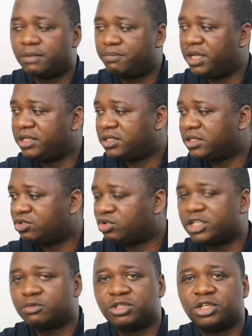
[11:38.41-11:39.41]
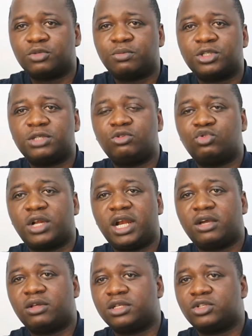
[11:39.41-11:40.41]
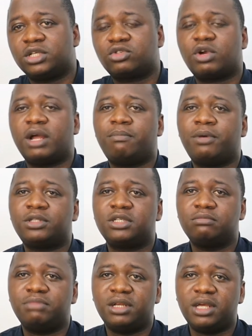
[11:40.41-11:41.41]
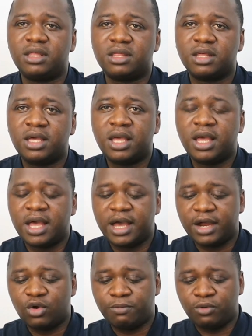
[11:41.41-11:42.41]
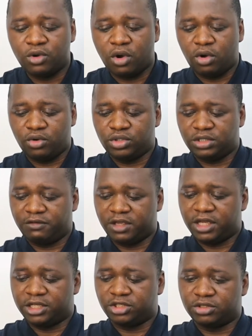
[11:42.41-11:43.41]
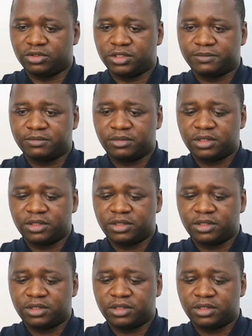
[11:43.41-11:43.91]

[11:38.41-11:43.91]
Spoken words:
please try as much as possible to click on the subscribe button beneath and open all notifications